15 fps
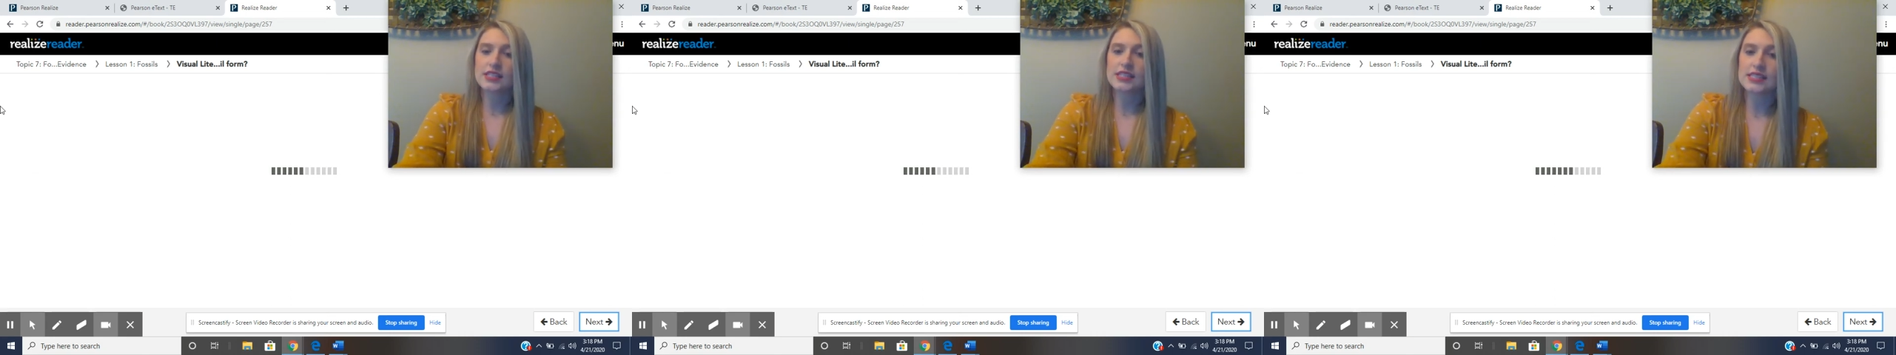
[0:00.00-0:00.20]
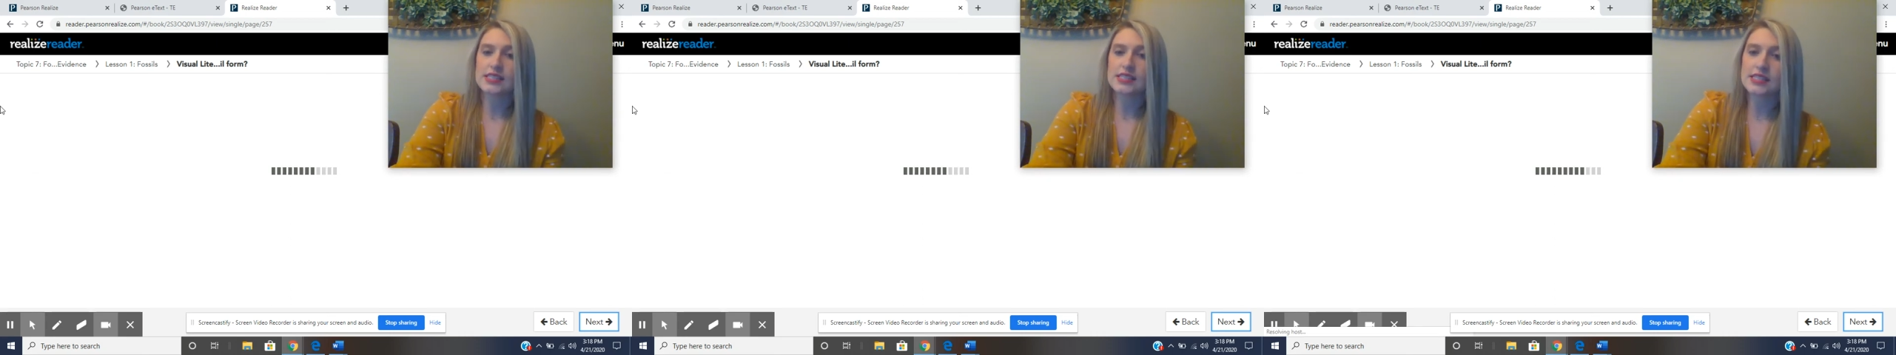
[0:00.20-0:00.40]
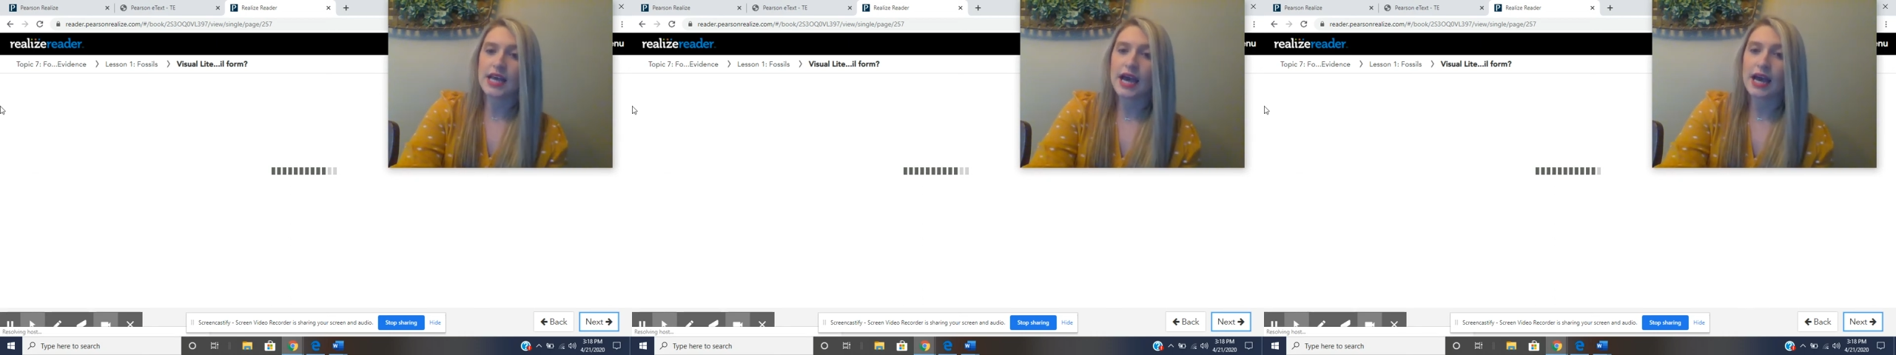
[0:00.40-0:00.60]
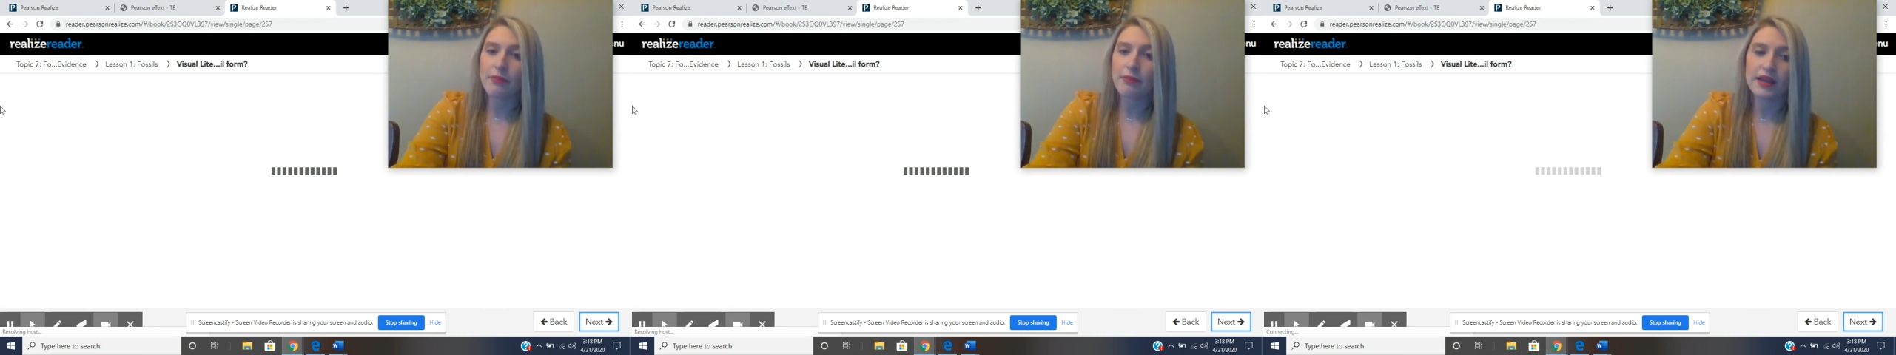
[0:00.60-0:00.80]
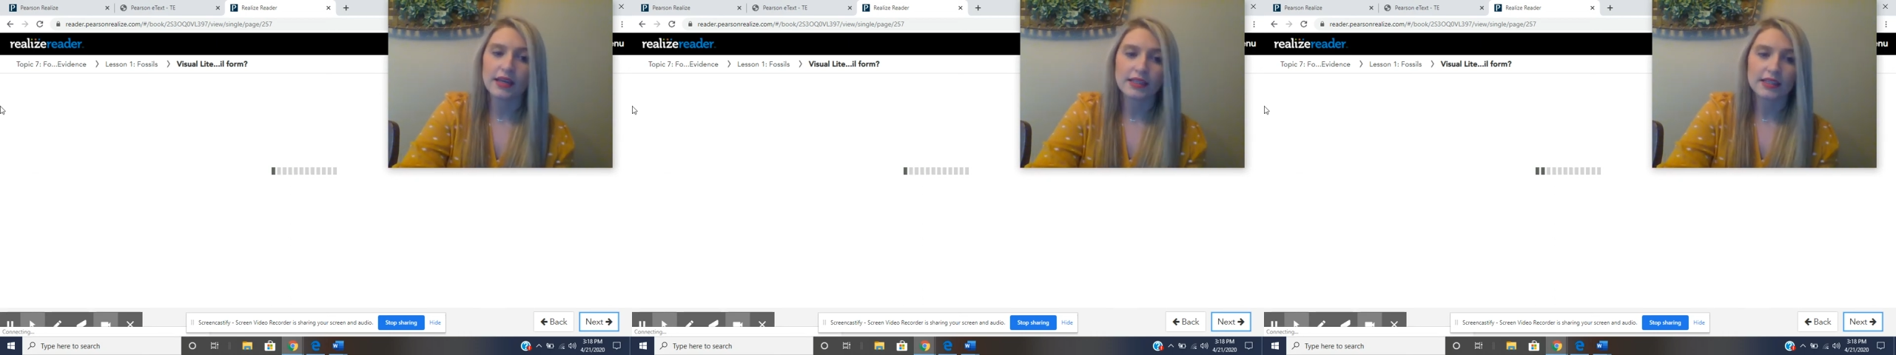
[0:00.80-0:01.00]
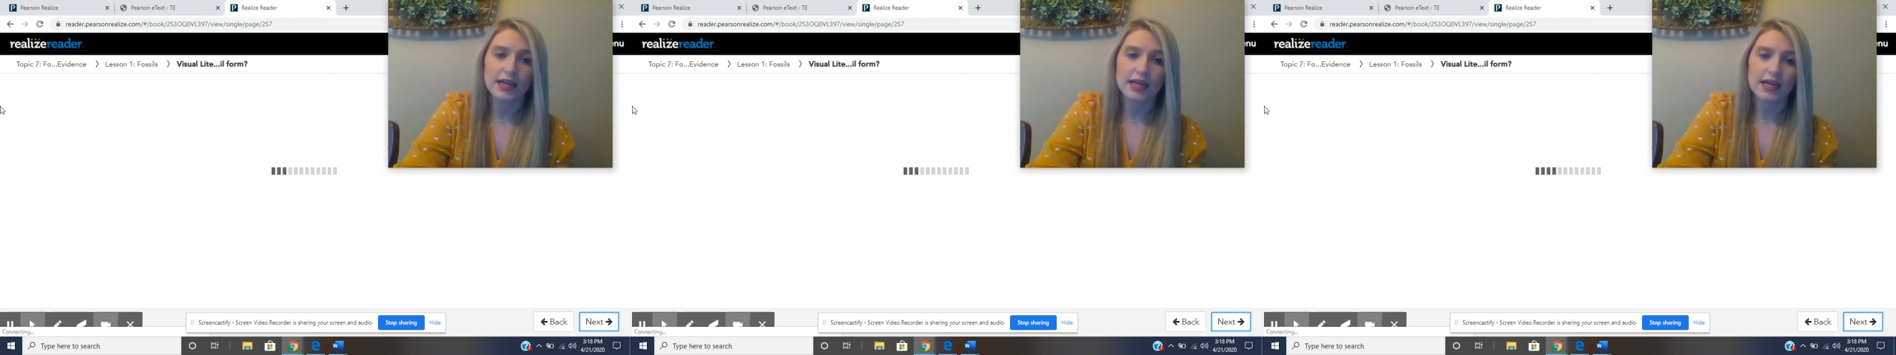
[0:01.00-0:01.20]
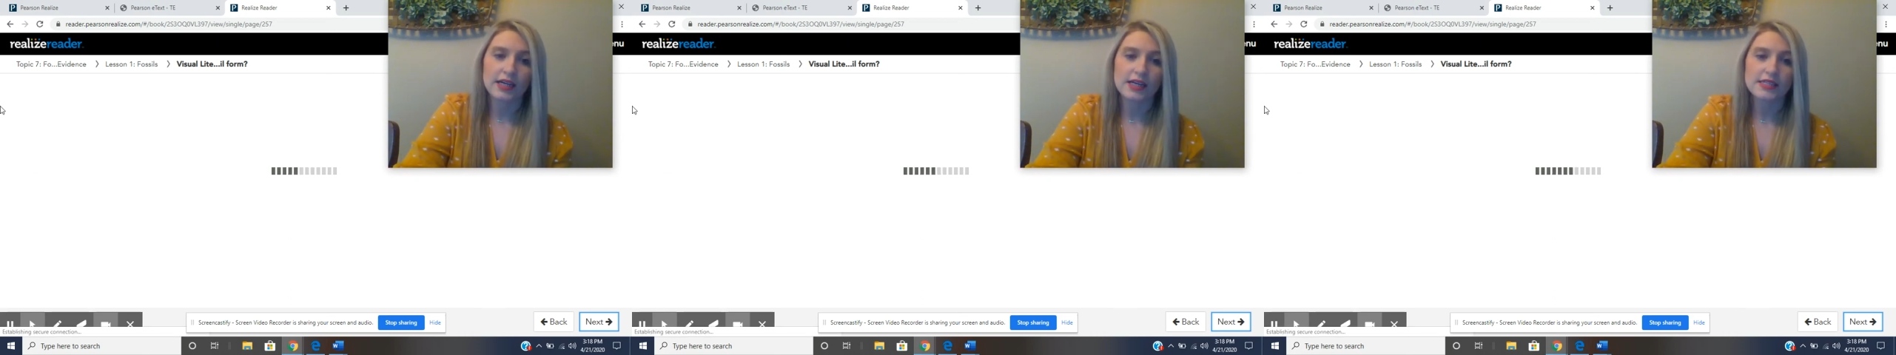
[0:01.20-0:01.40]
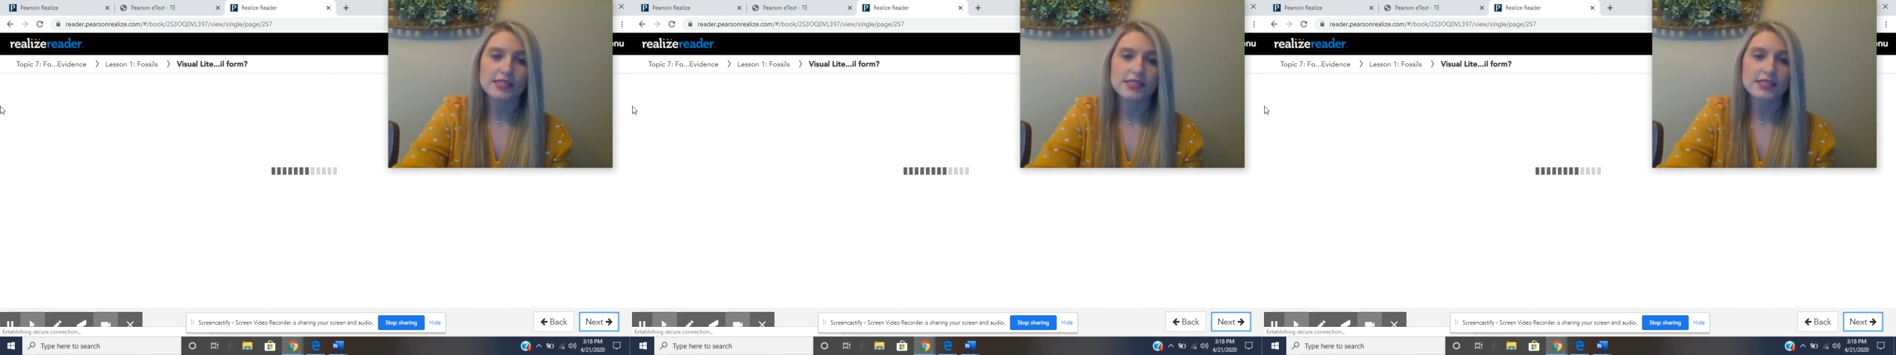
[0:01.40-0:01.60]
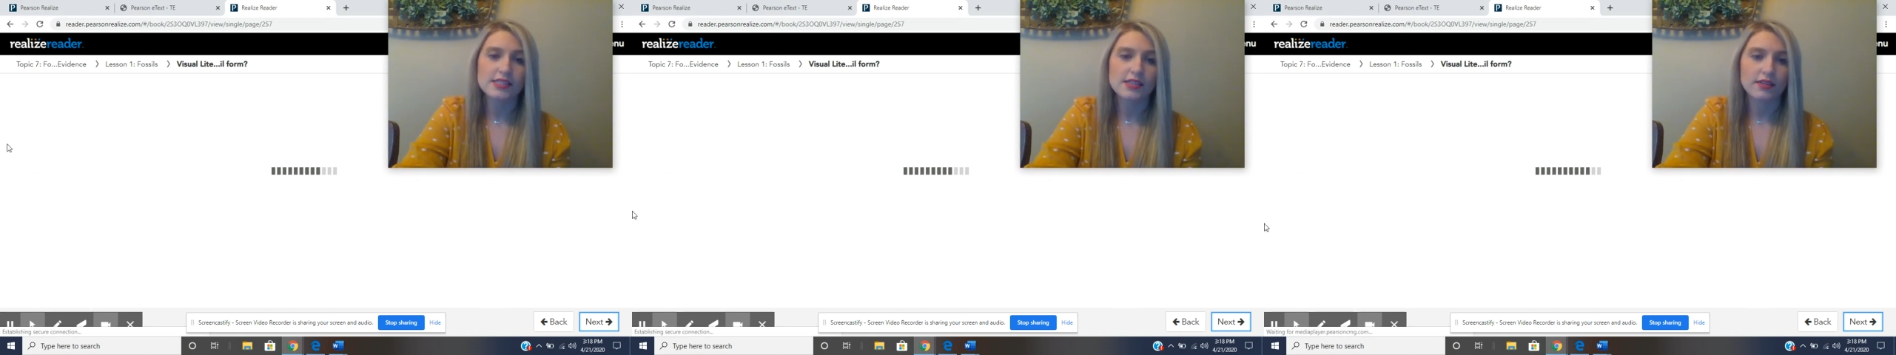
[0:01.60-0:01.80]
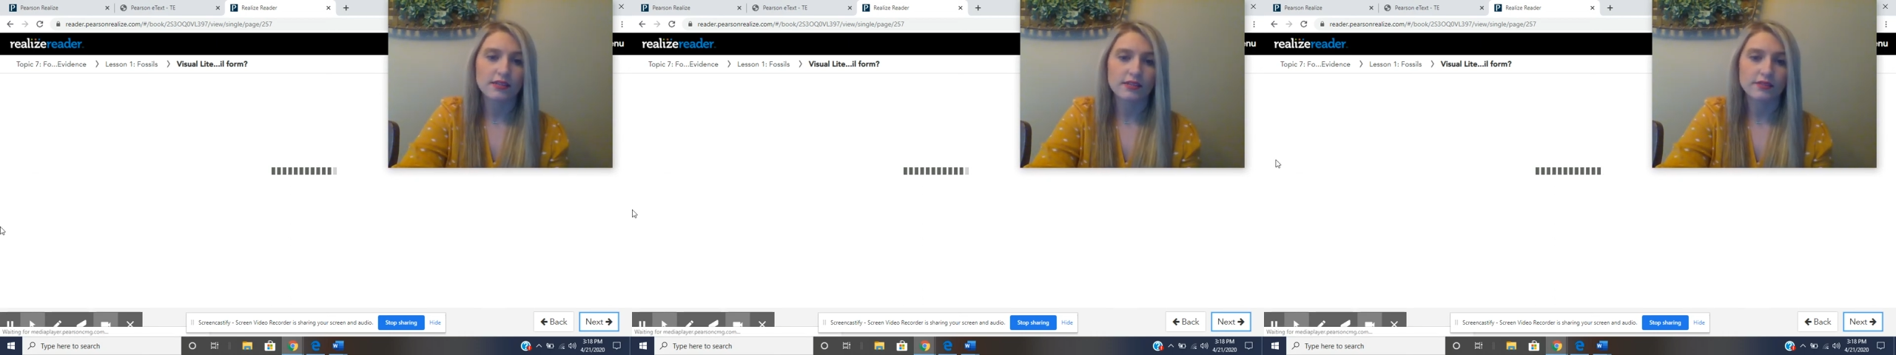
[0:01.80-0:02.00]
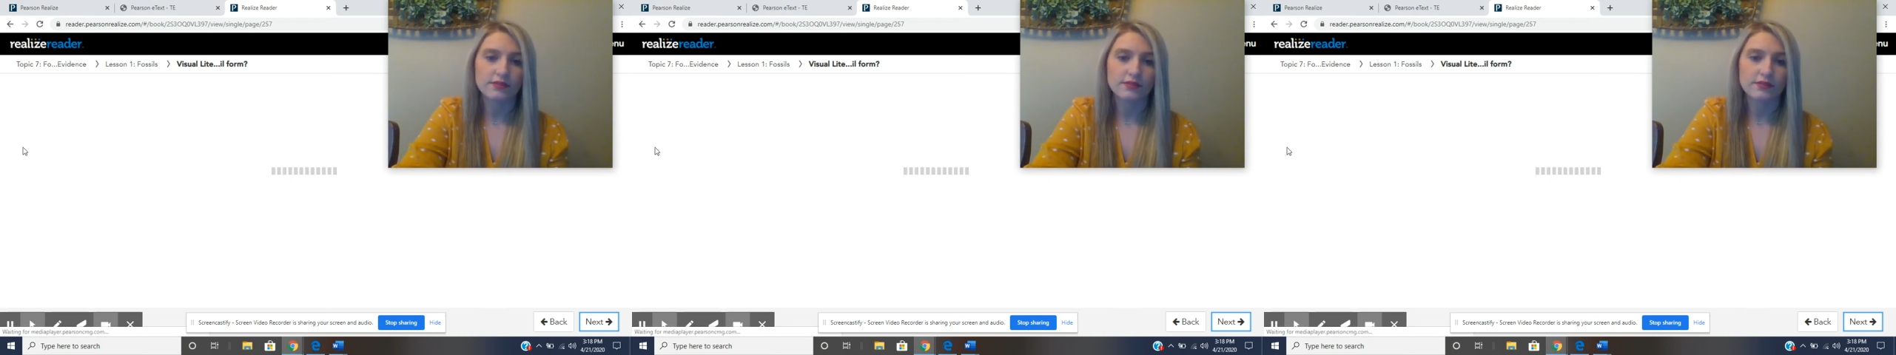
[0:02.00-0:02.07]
in sap and ice.